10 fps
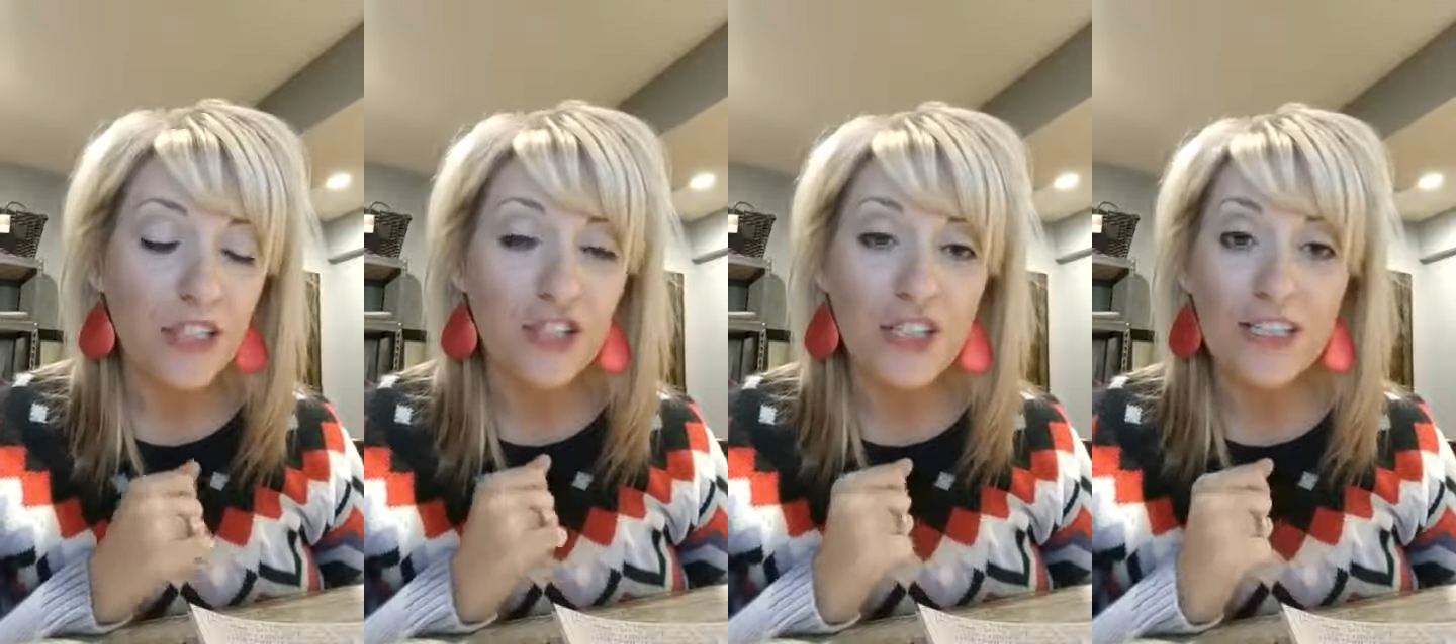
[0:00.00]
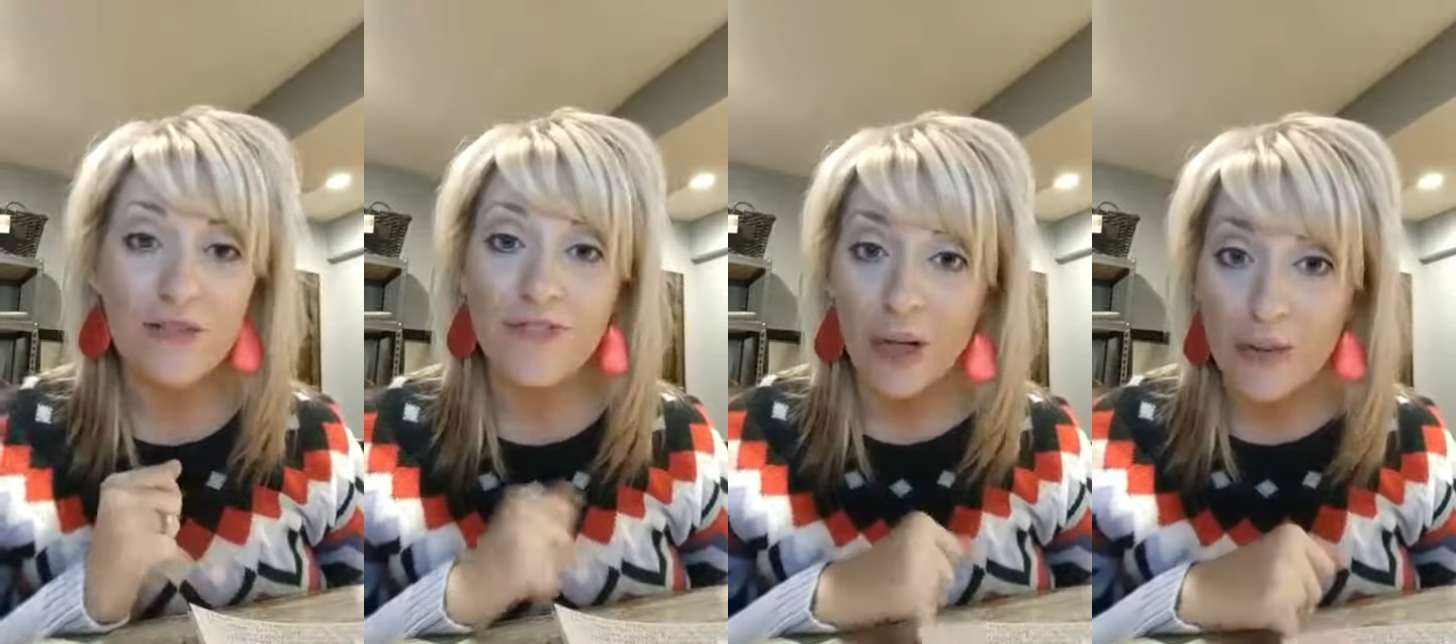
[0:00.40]
She is a
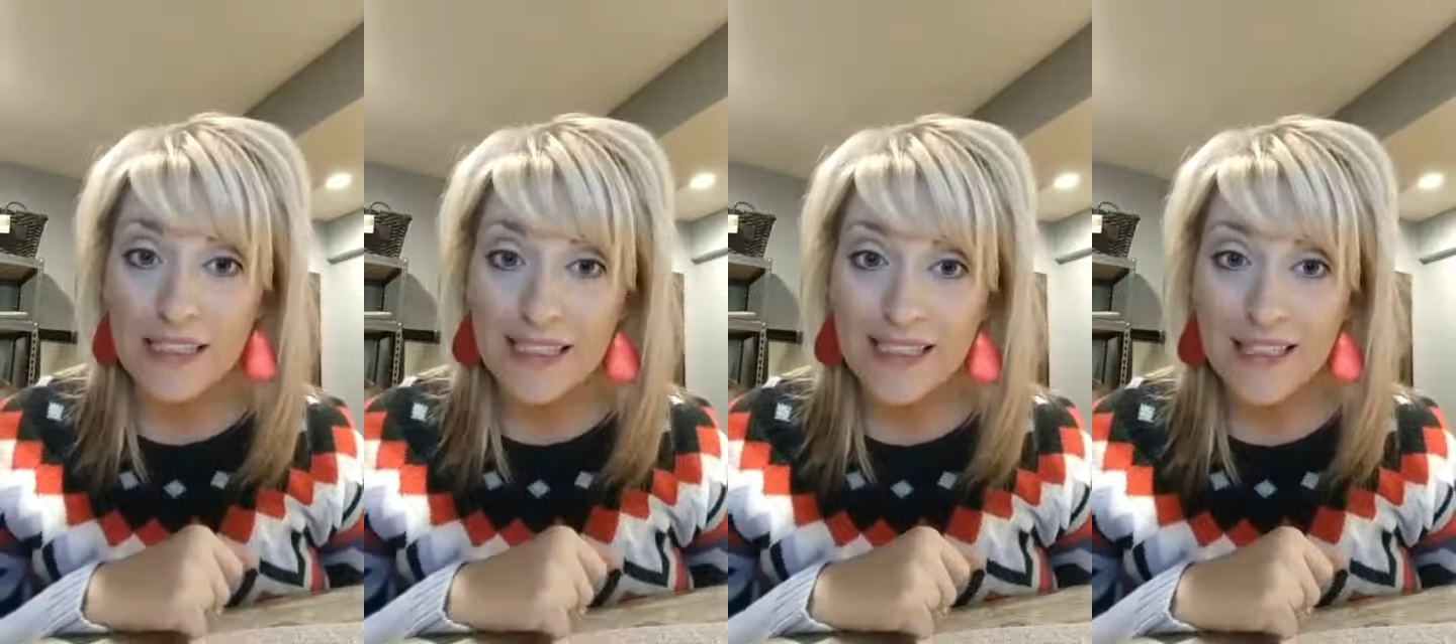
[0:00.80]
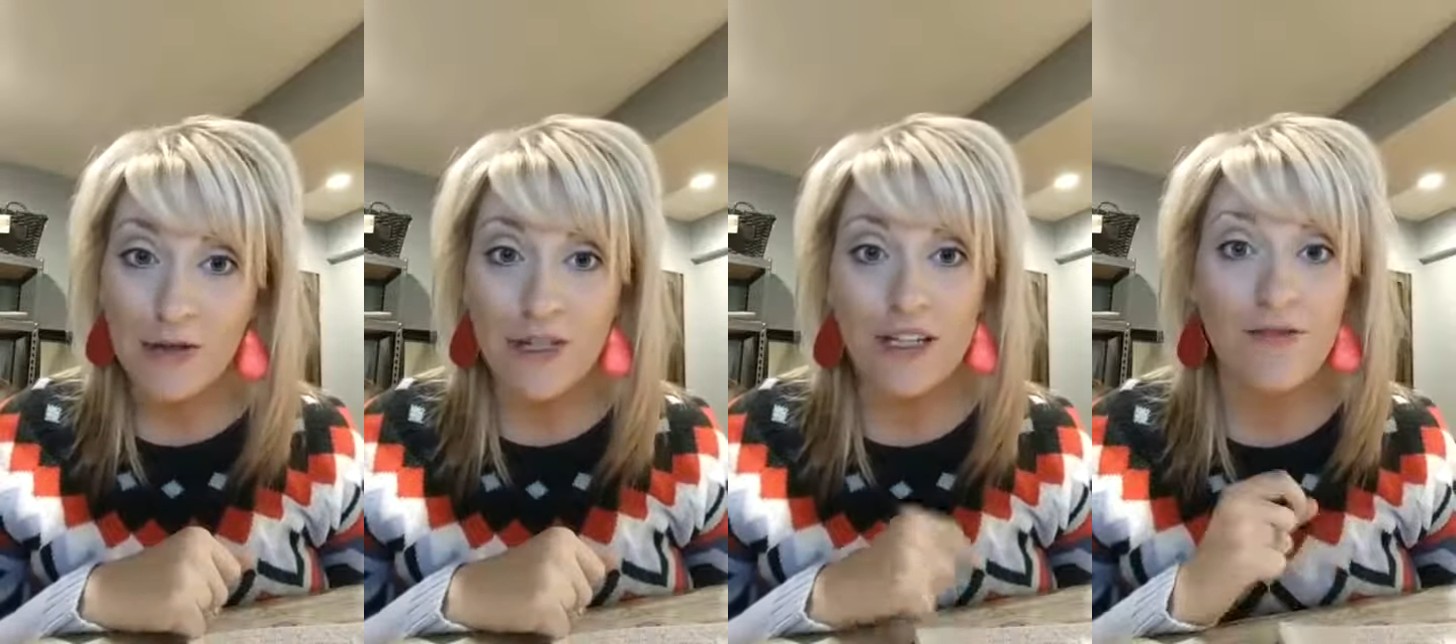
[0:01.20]
pharmacist, and so
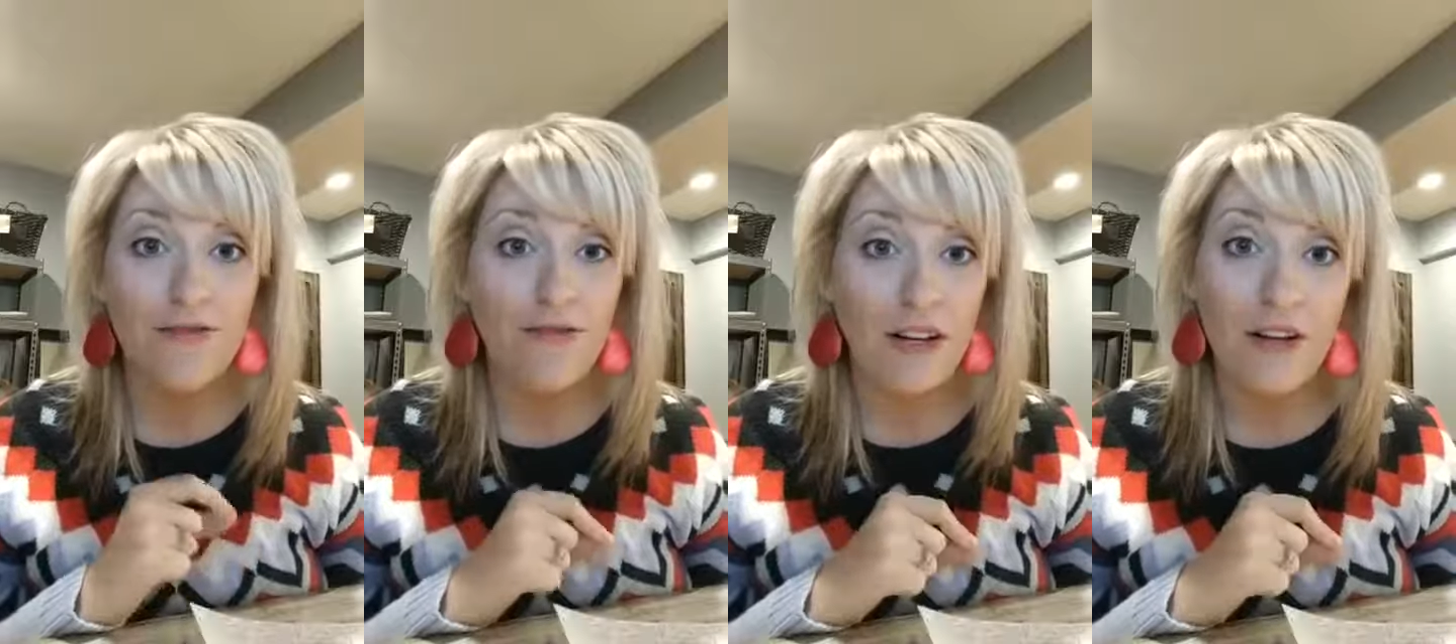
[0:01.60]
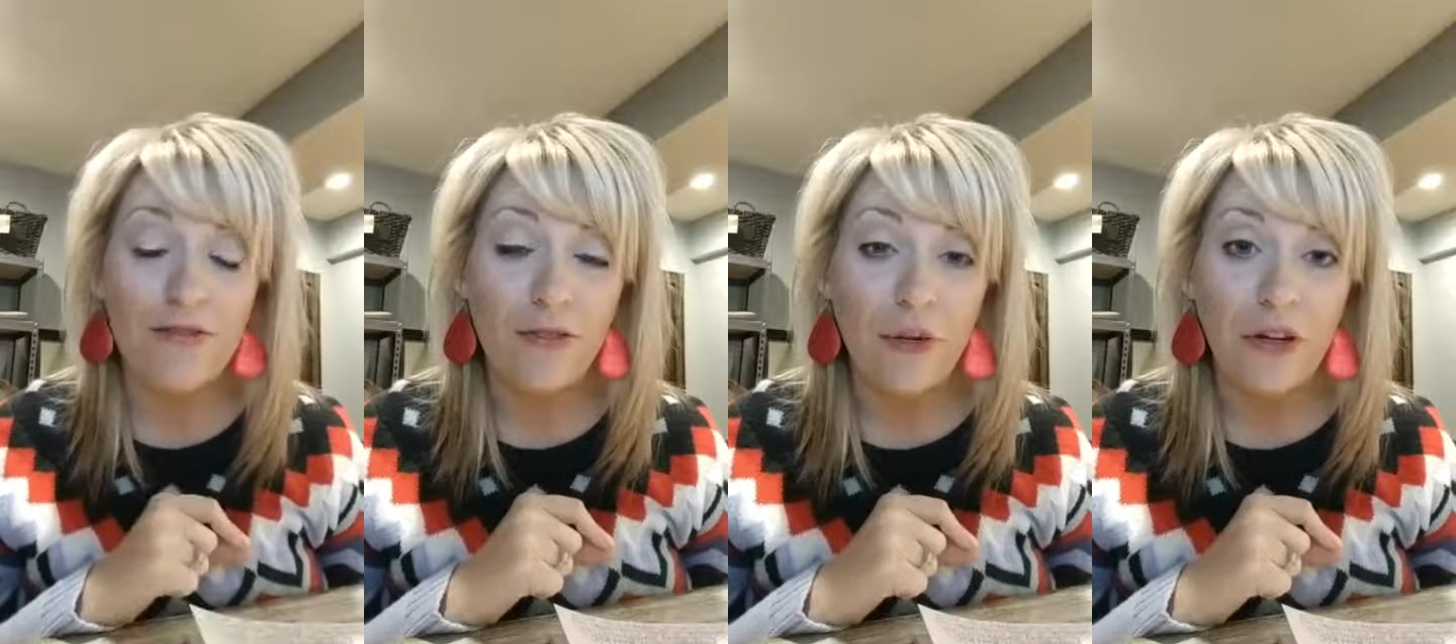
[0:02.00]
she's very
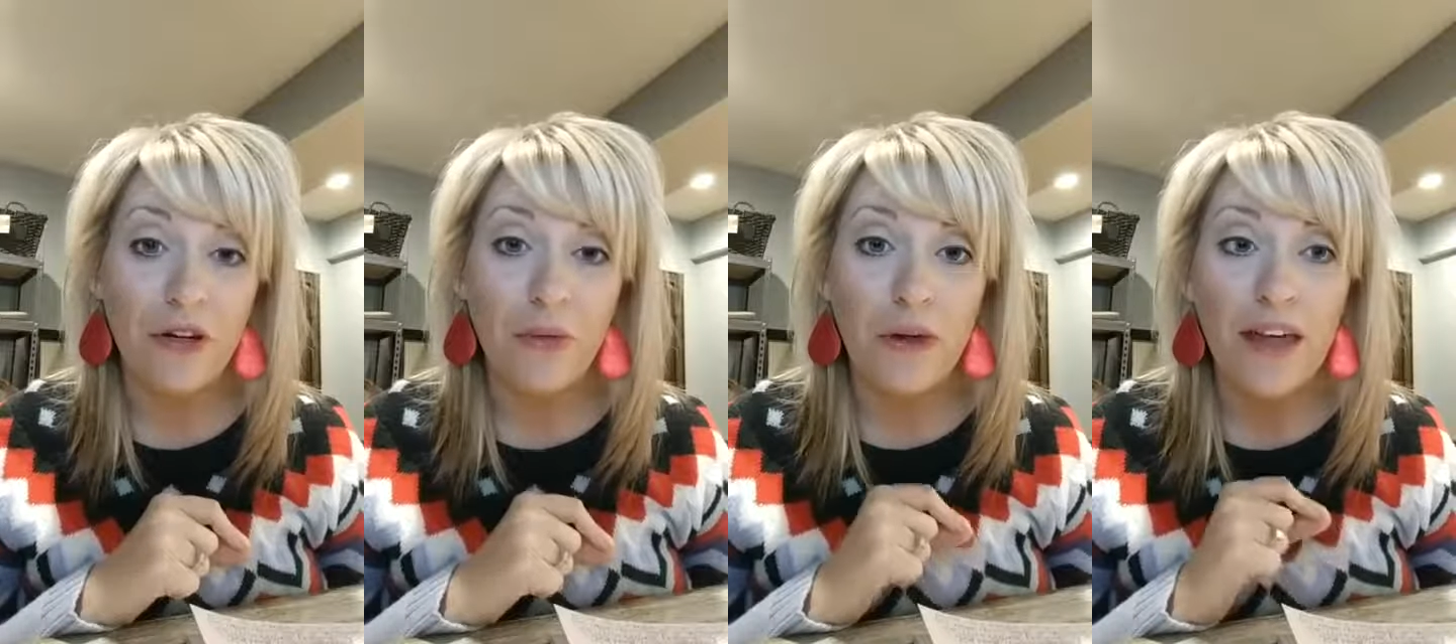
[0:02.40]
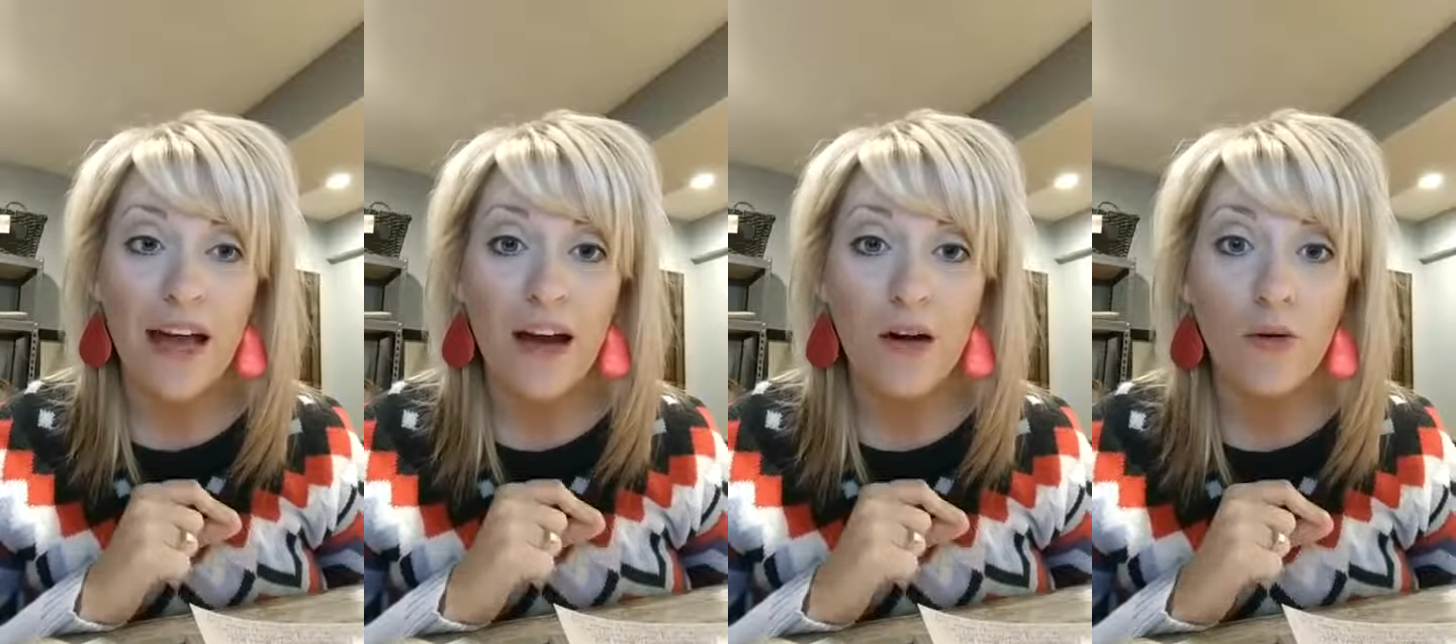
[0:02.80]
familiar with
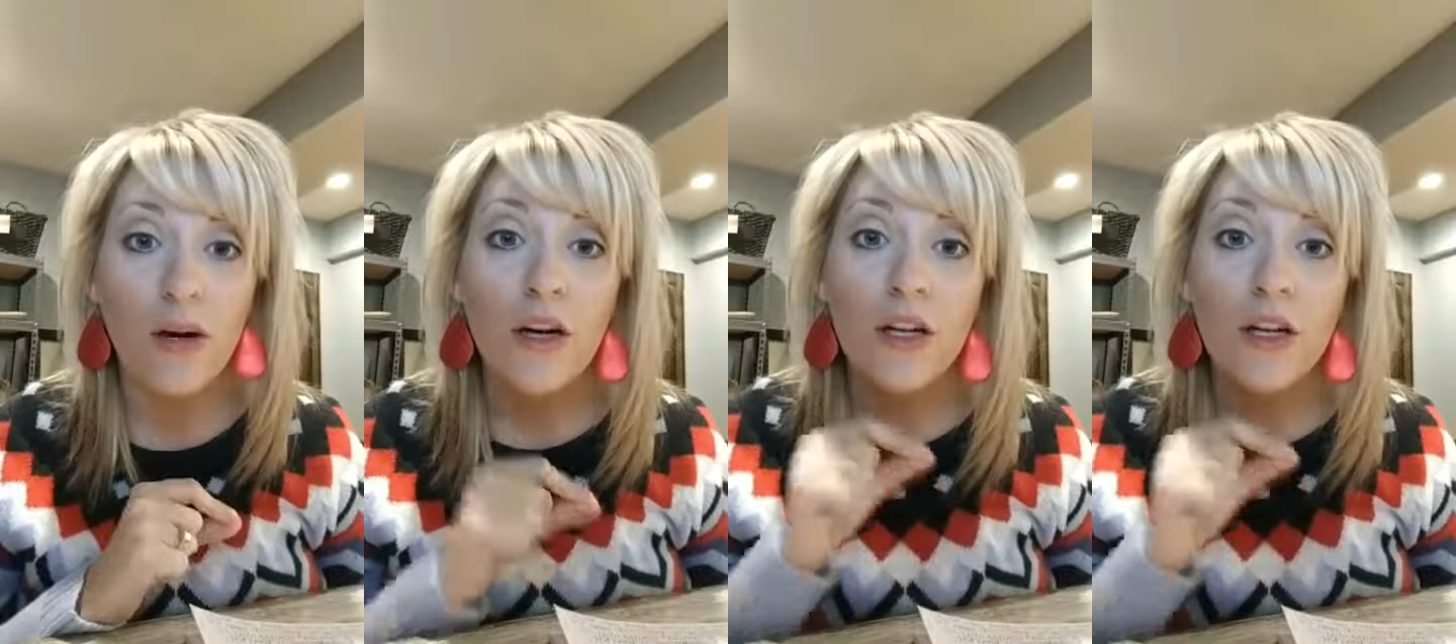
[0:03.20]
how